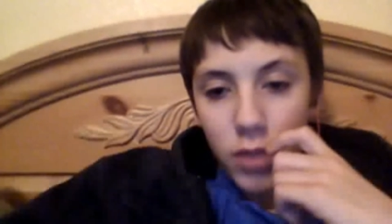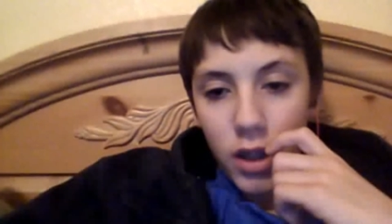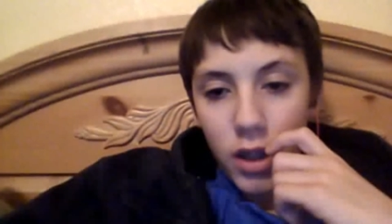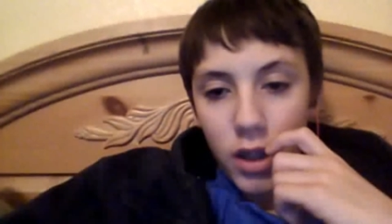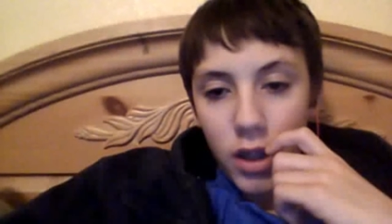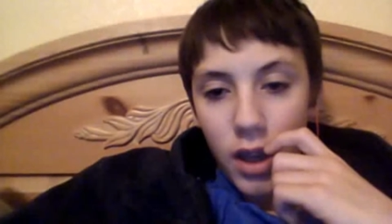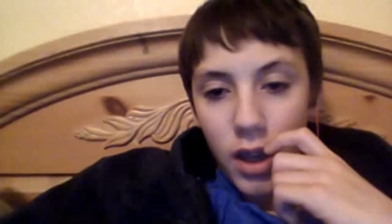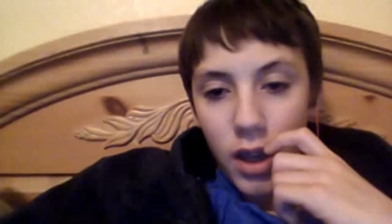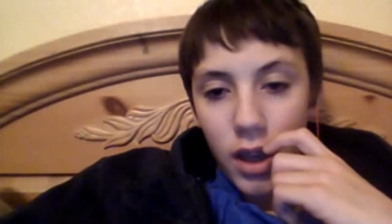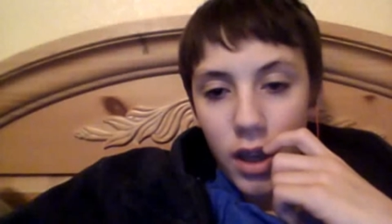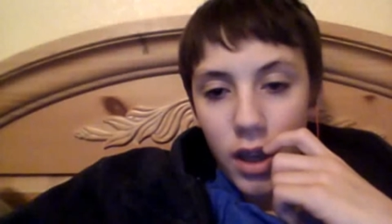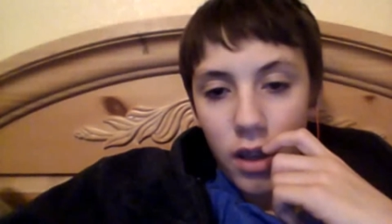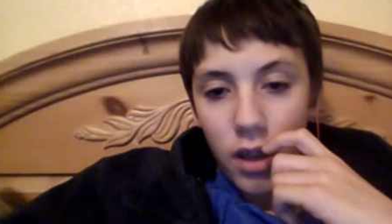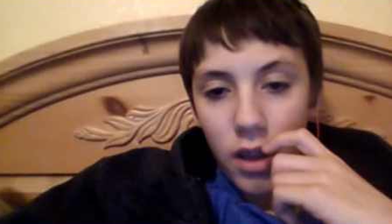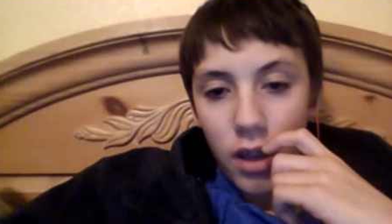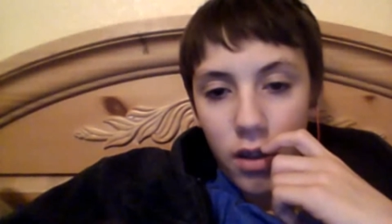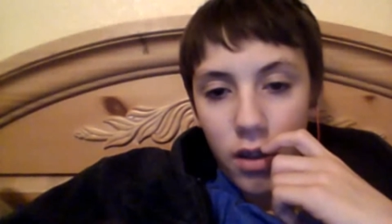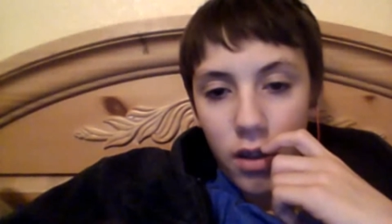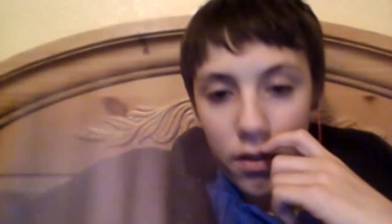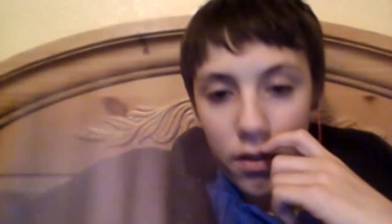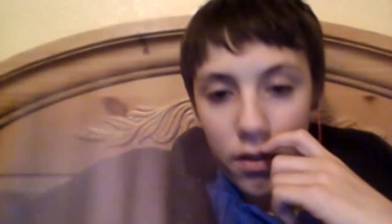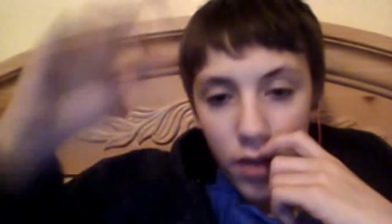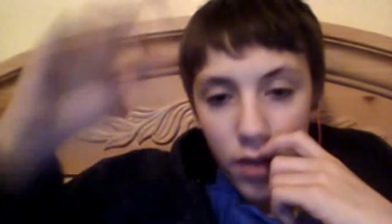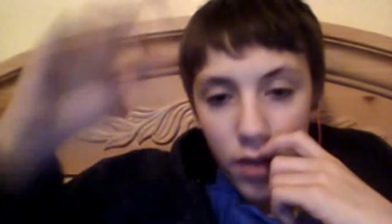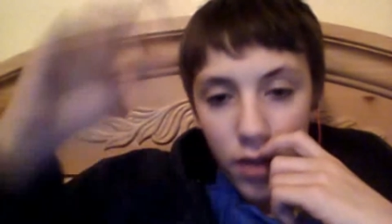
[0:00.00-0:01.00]
today
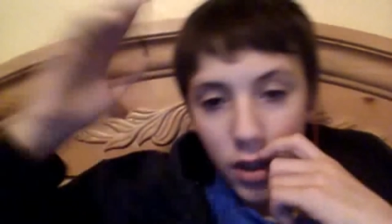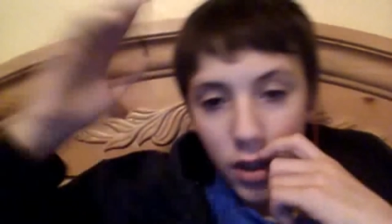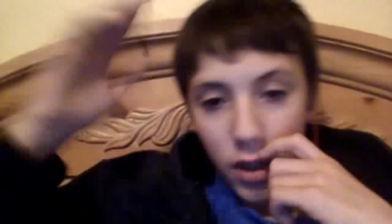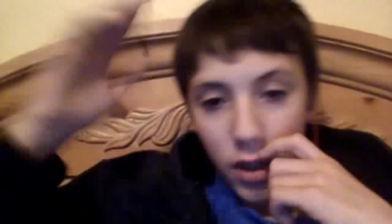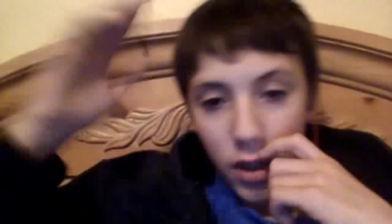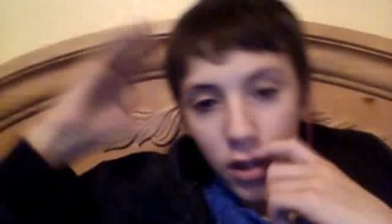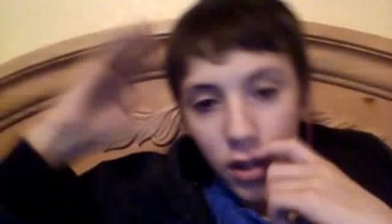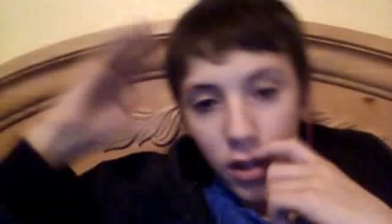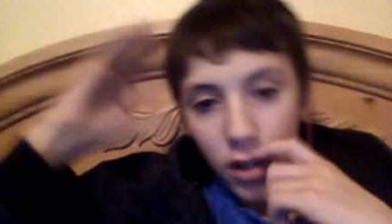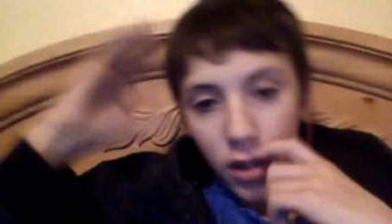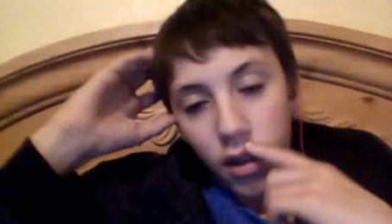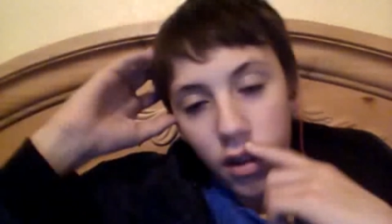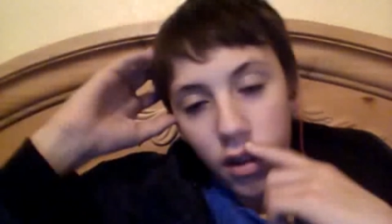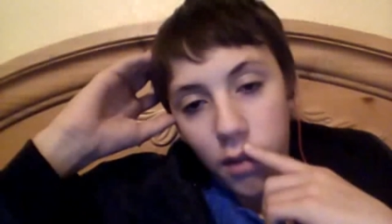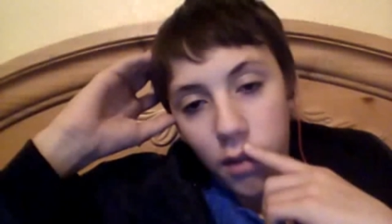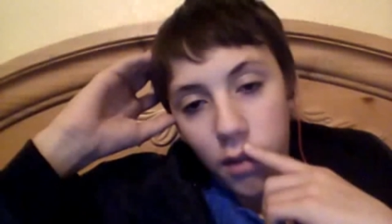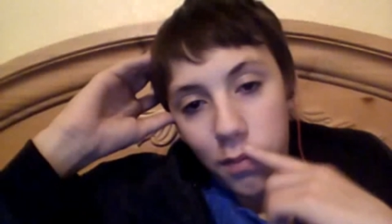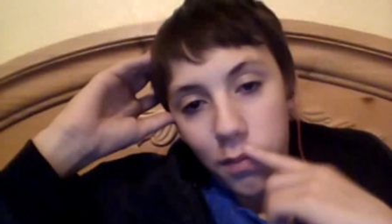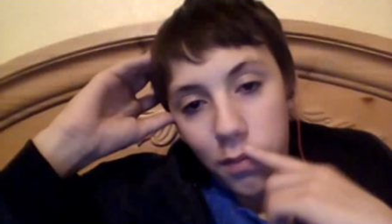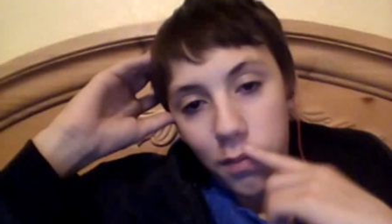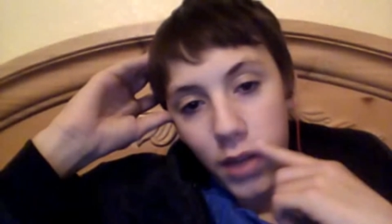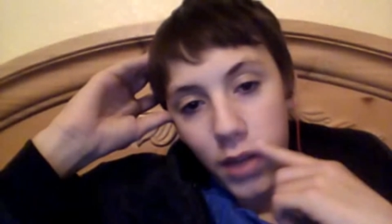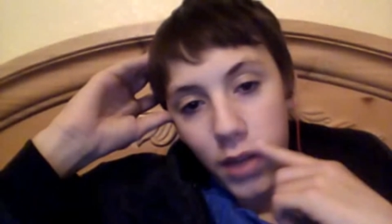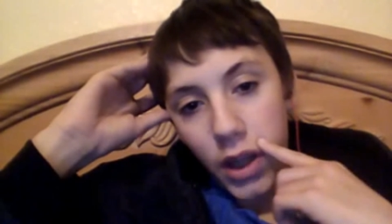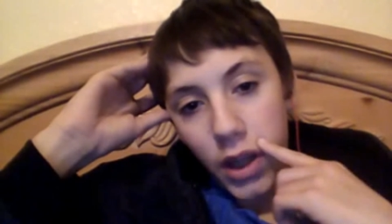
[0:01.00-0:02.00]
in this
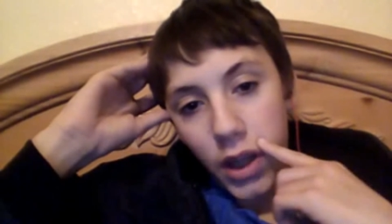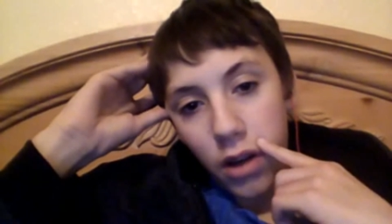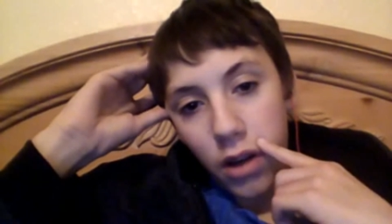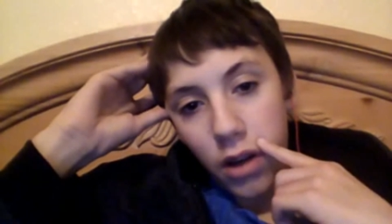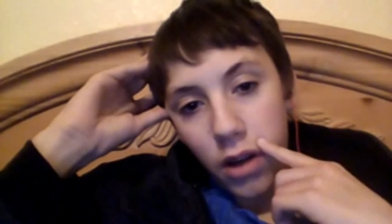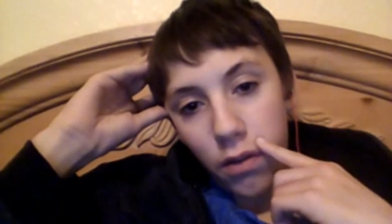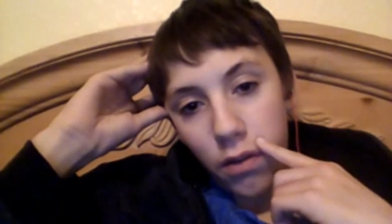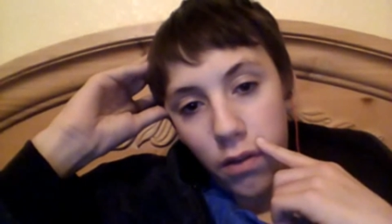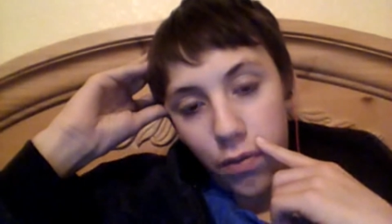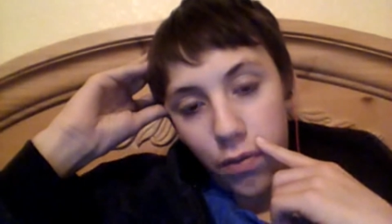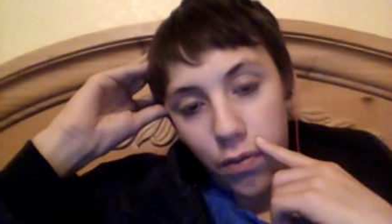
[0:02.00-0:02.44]
um, video